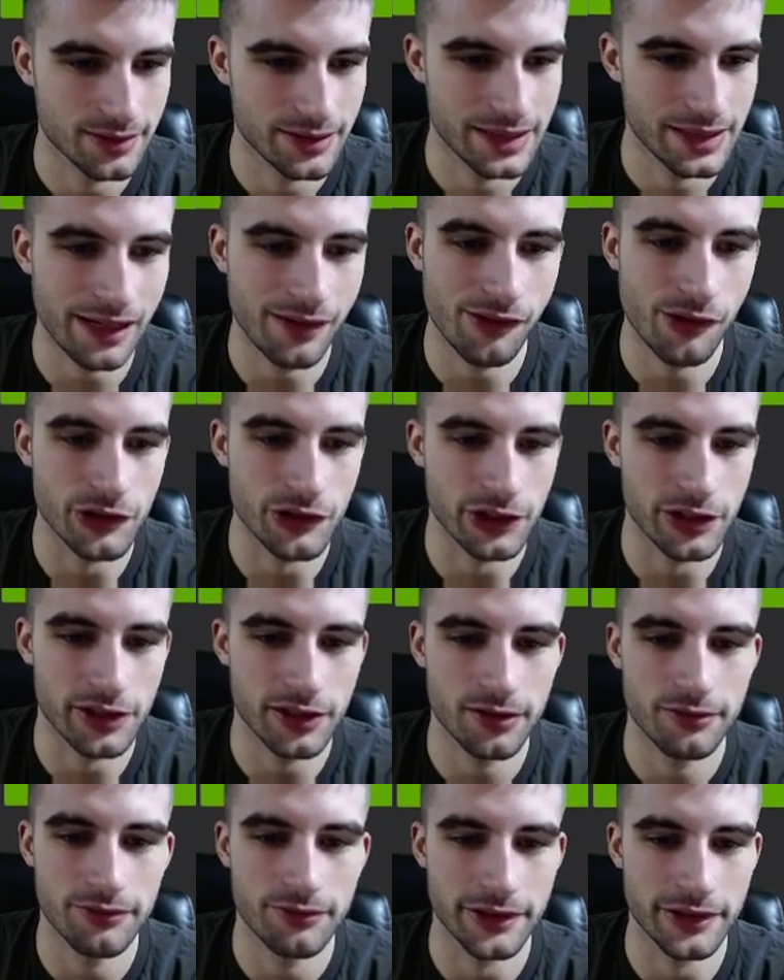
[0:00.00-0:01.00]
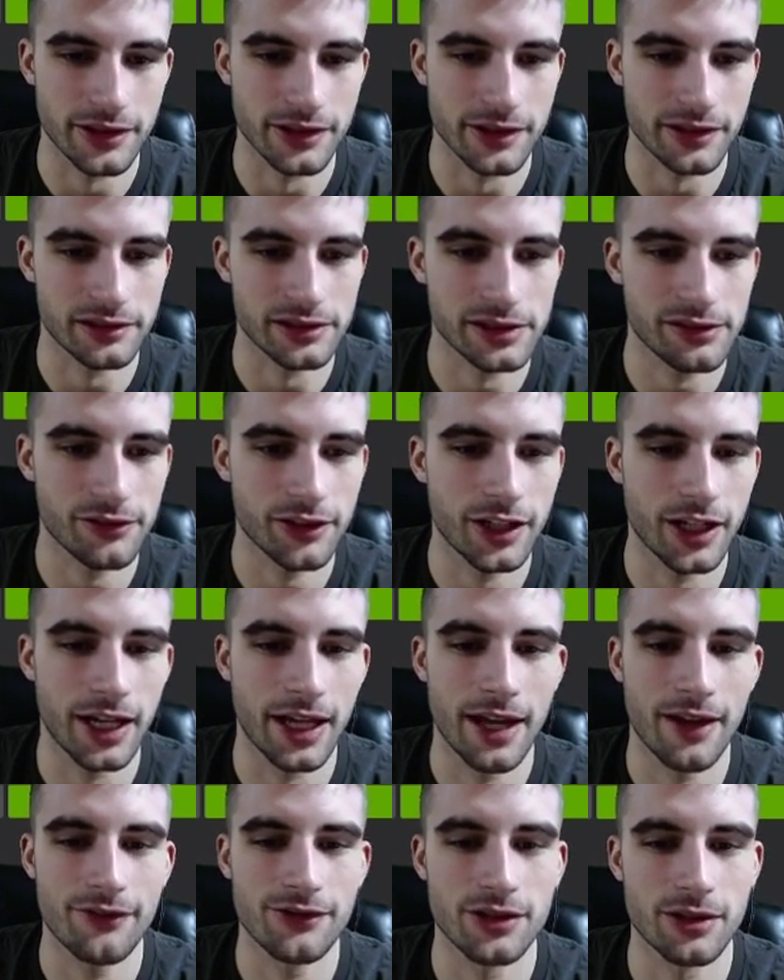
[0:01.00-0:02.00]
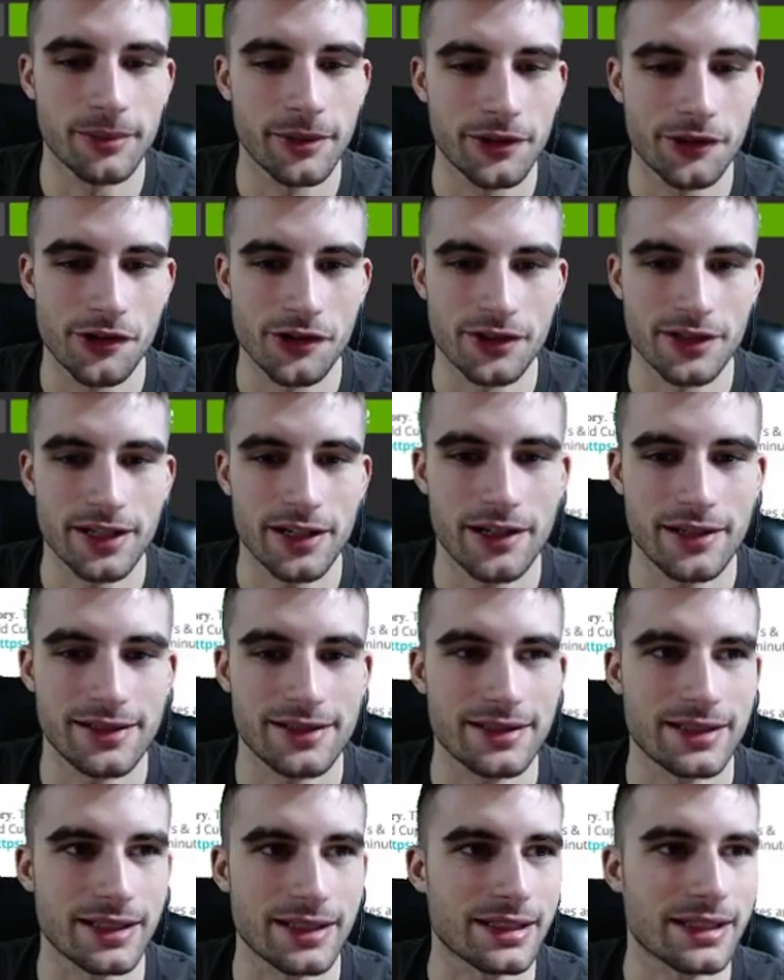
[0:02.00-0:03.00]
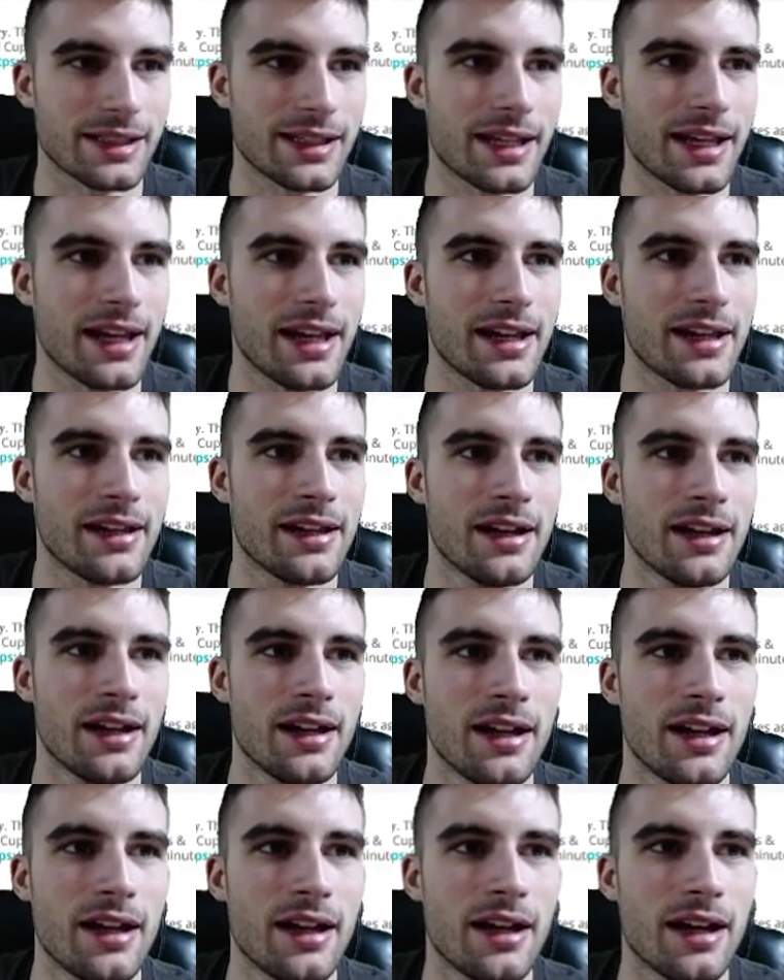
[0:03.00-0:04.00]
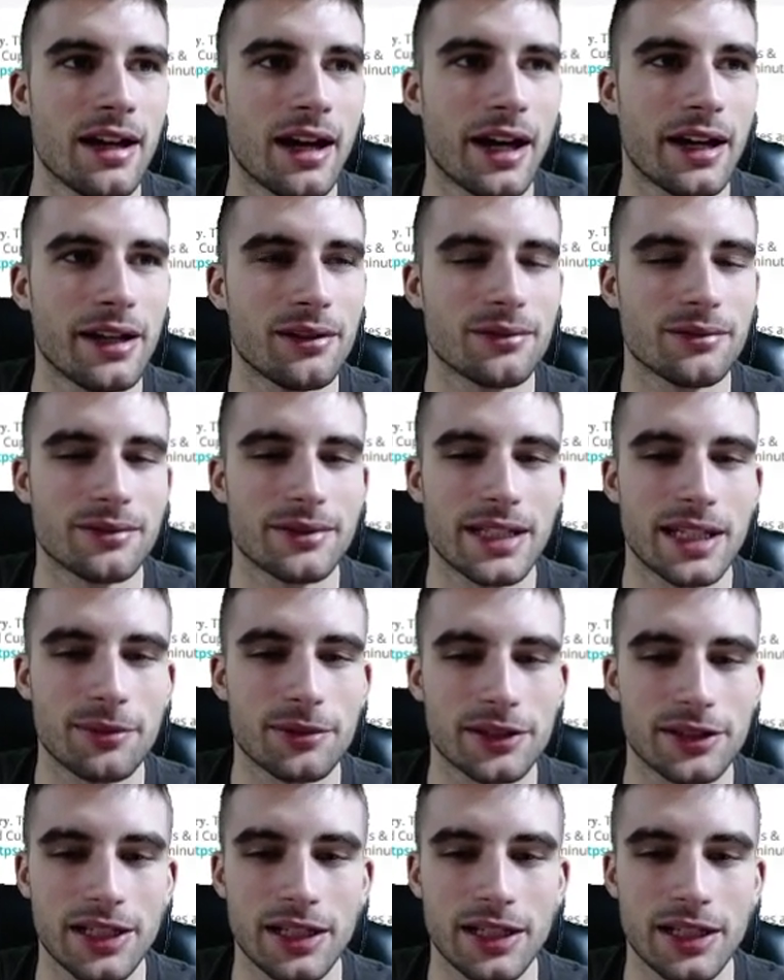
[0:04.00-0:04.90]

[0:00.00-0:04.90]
Terry Rozier versus Cleveland. I have some interest at 6K. I don't typically